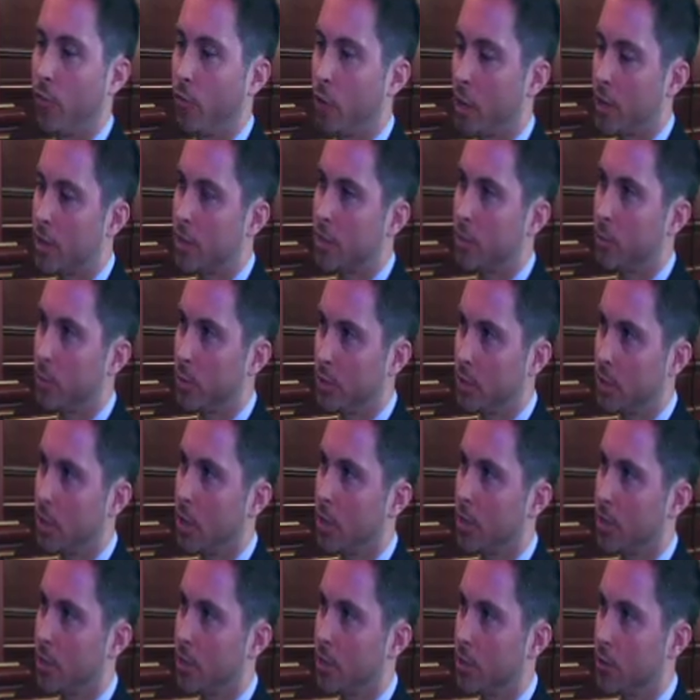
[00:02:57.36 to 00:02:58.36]
for us it was
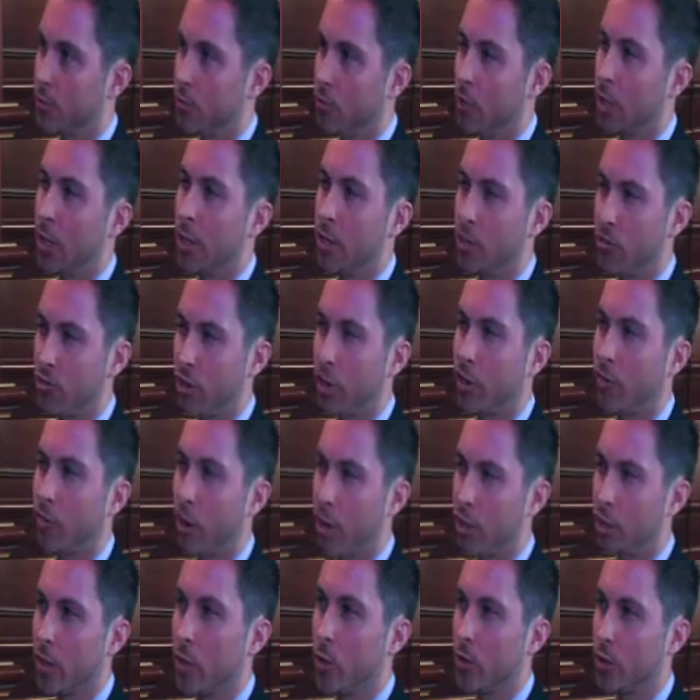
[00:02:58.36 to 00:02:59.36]
starting to really
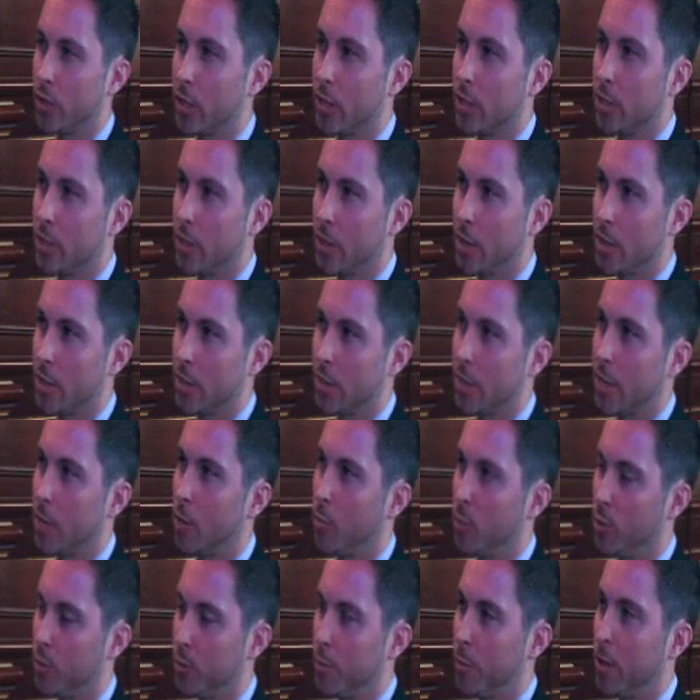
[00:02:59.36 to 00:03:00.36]
generate those insights to
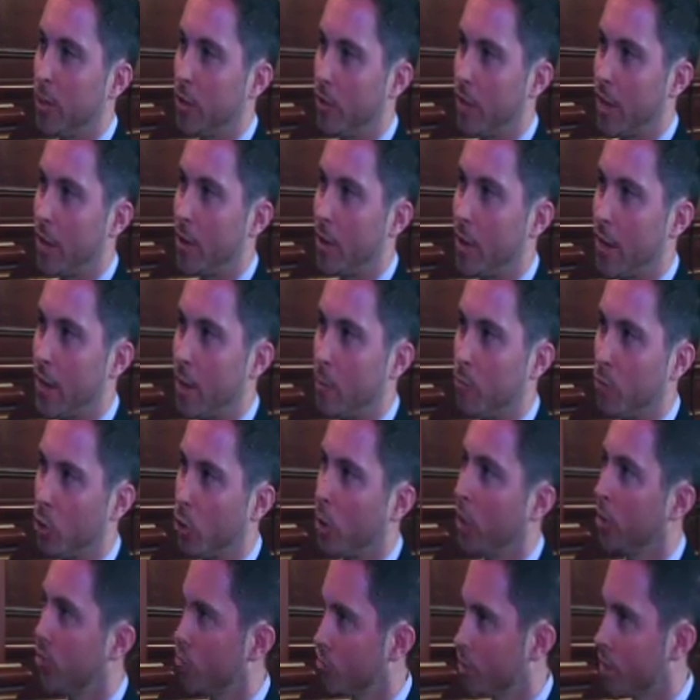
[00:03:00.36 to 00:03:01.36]
help us build out our
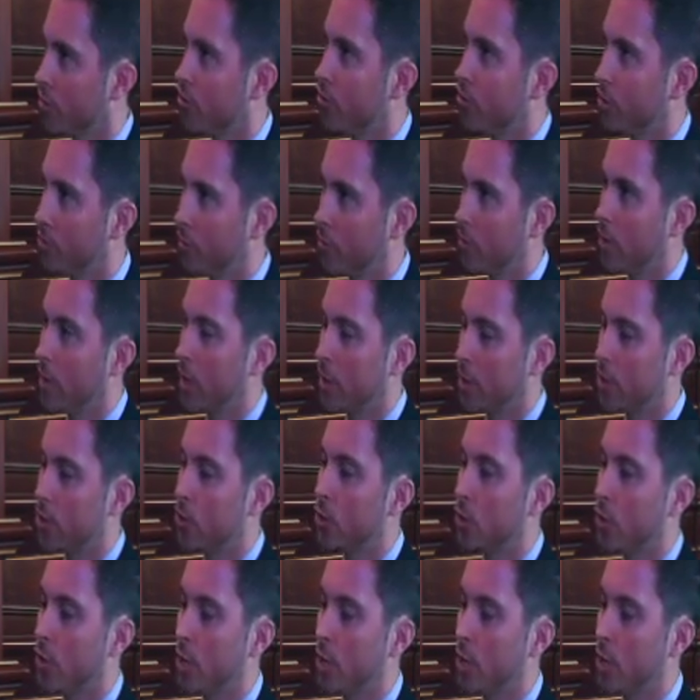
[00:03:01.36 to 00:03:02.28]
product strategy for the next 2